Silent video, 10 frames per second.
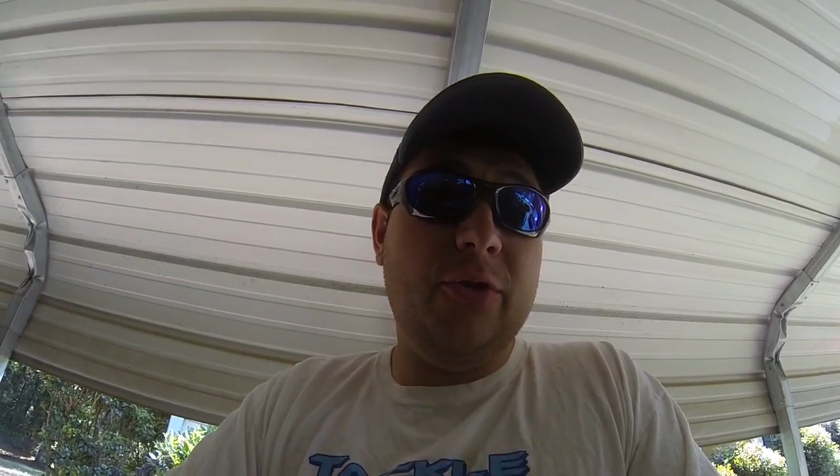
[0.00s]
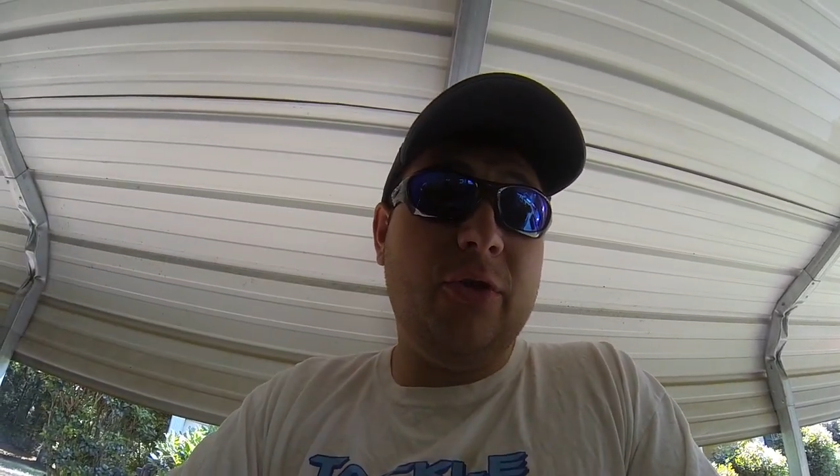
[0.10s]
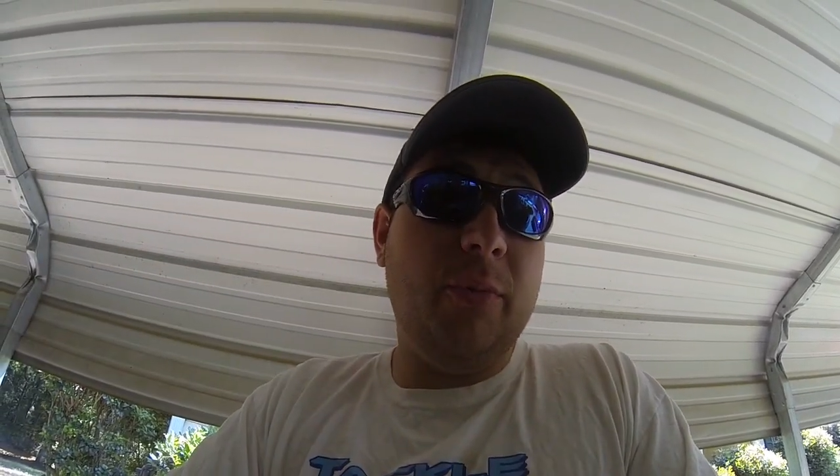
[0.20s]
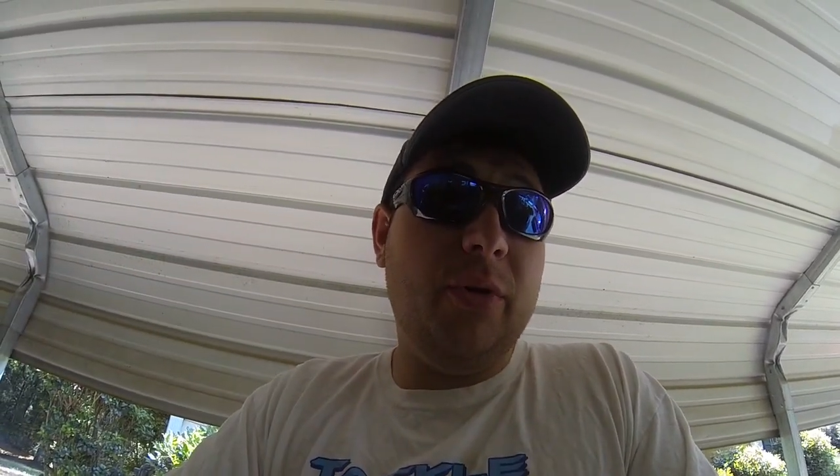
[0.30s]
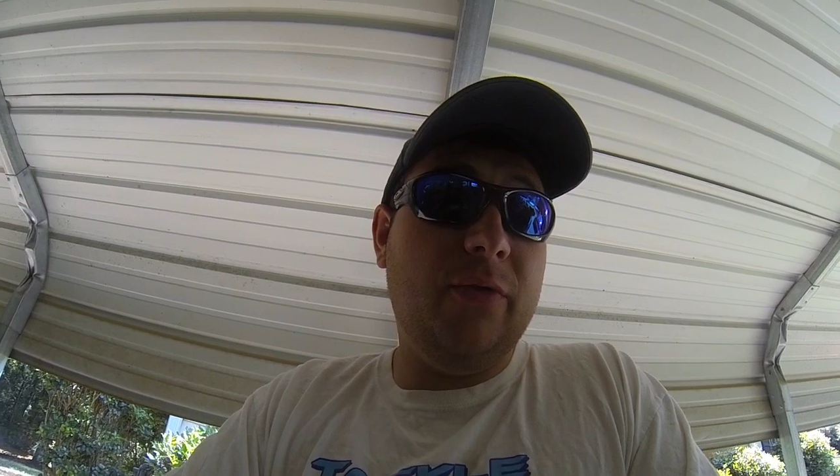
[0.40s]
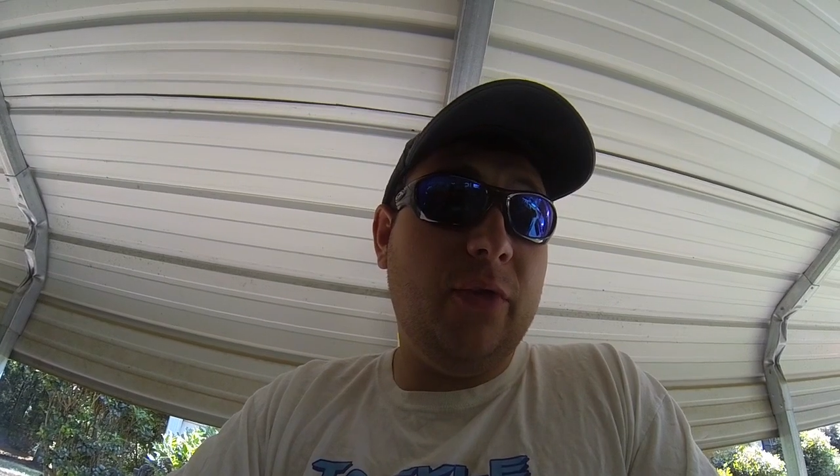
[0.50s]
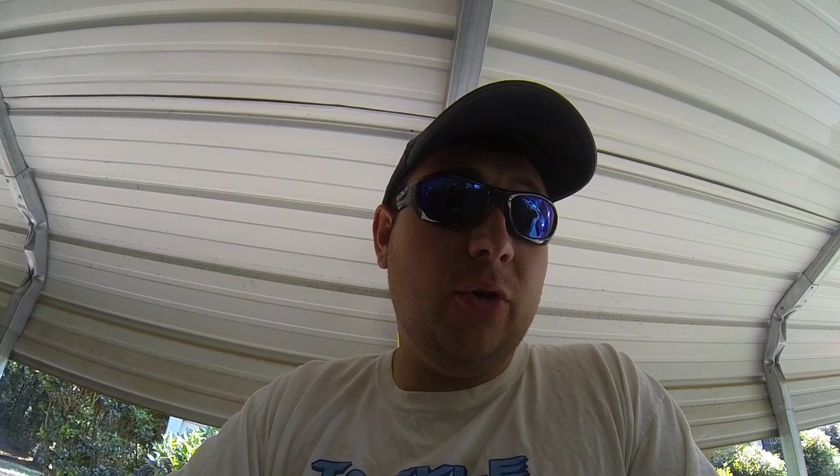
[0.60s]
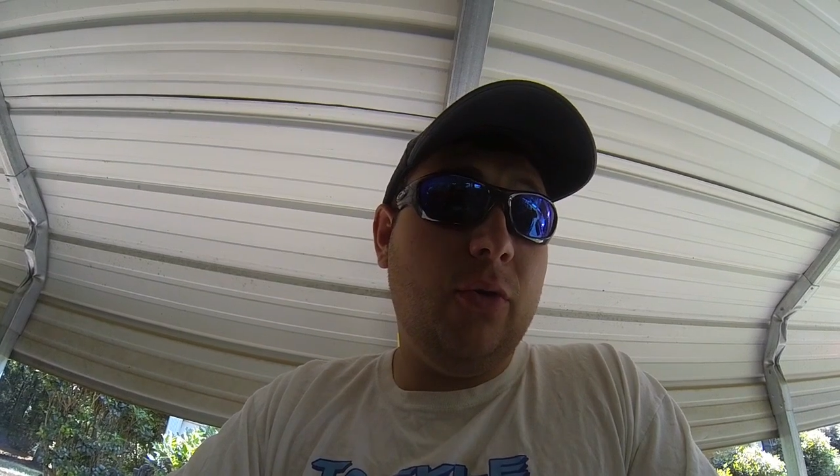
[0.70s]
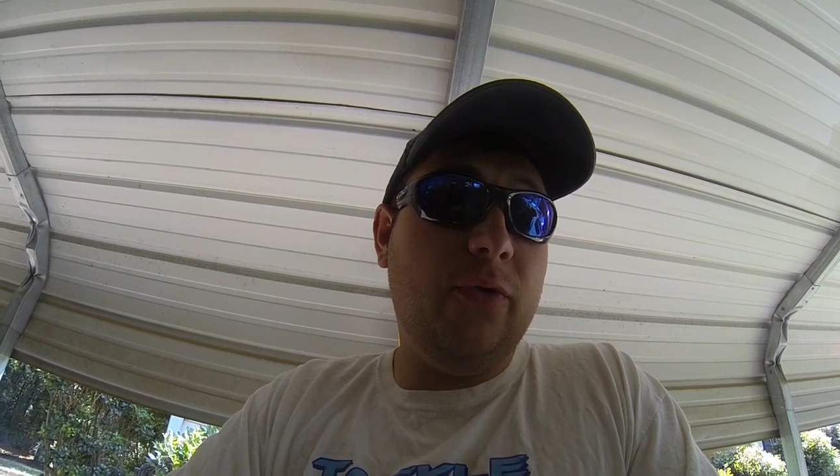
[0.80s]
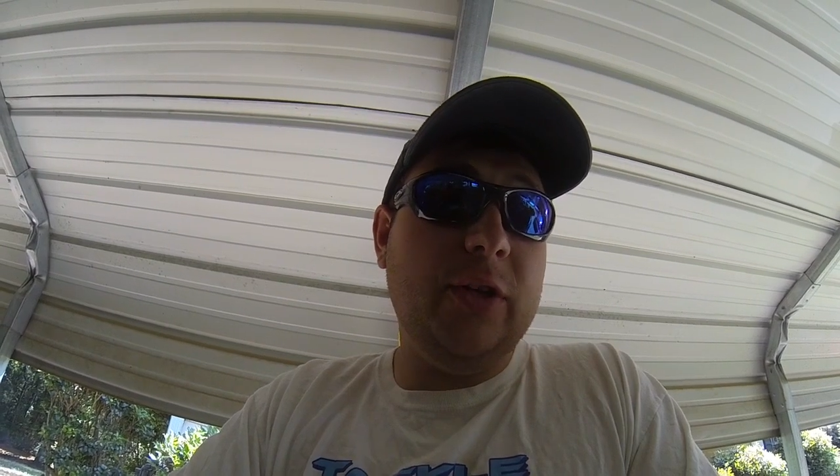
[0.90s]
some of
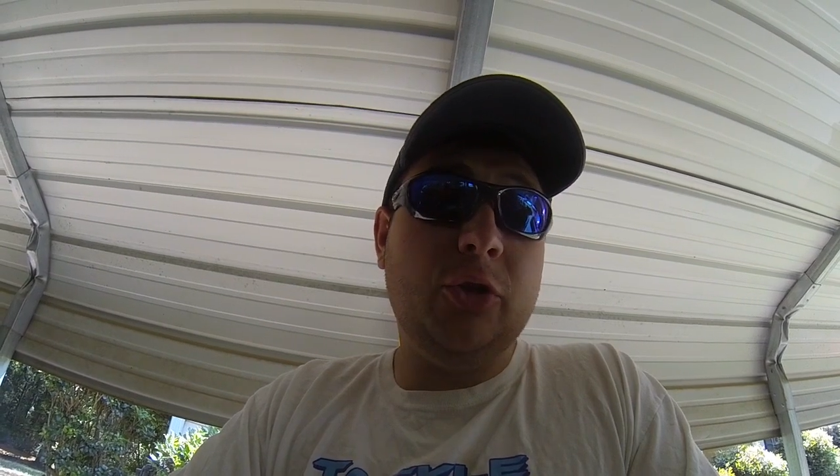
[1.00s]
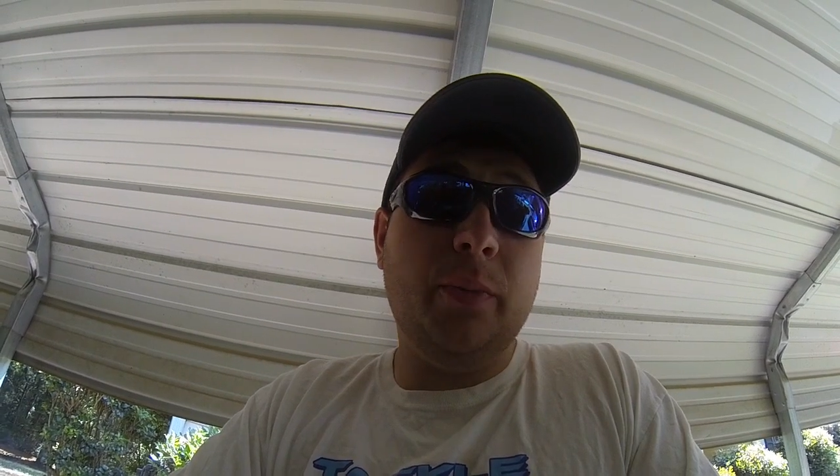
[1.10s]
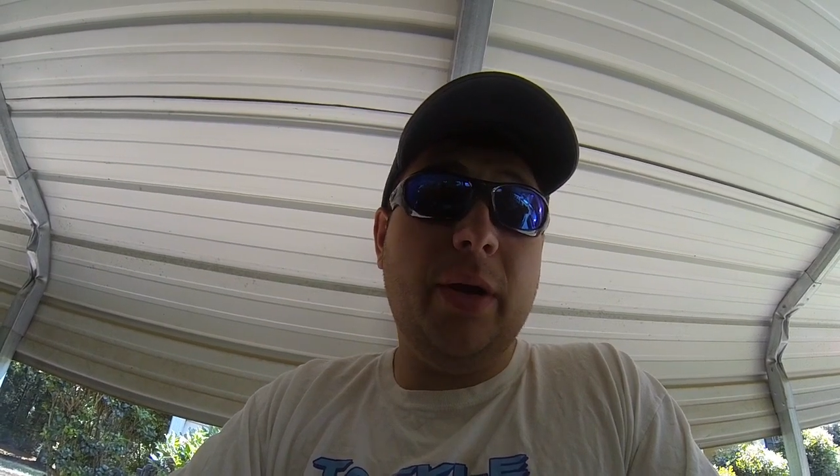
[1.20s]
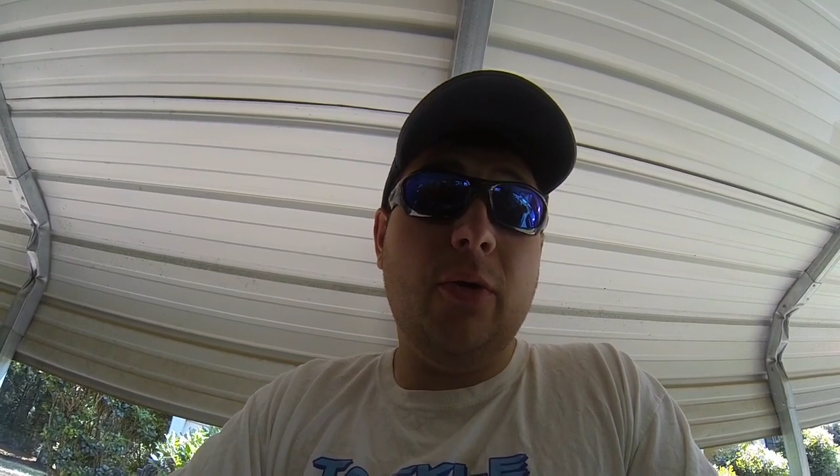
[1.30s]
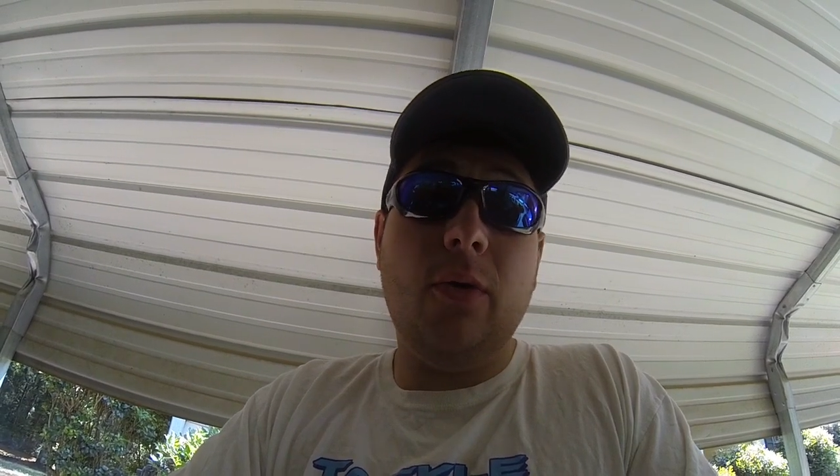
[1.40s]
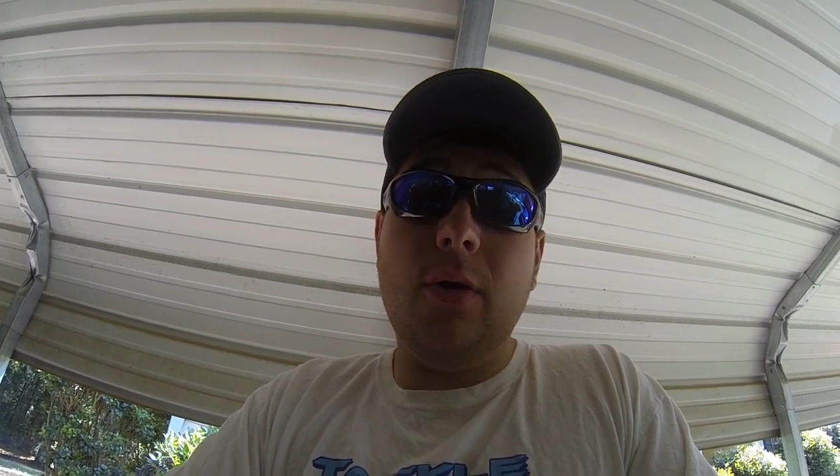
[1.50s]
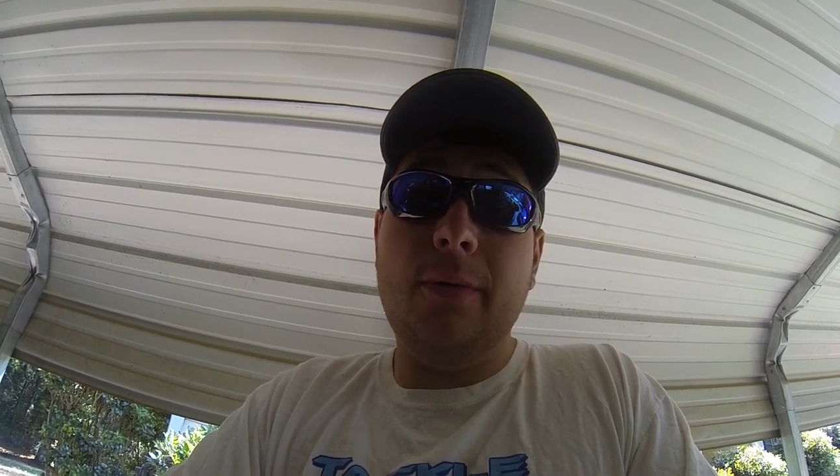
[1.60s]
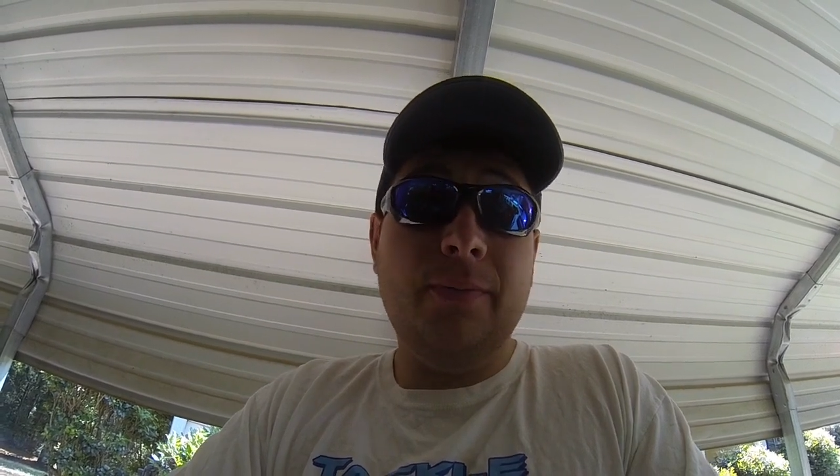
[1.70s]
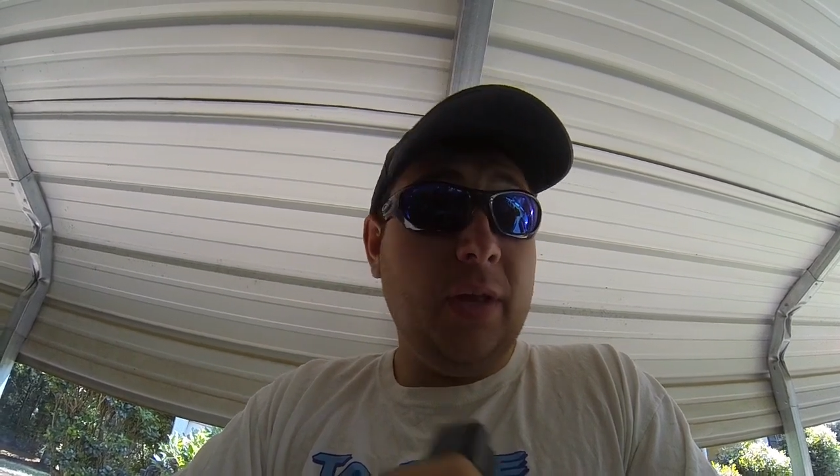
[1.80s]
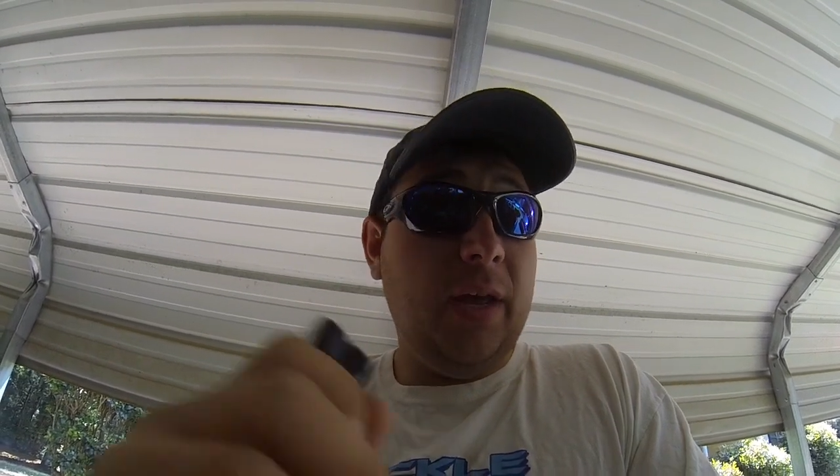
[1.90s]
you fishermen or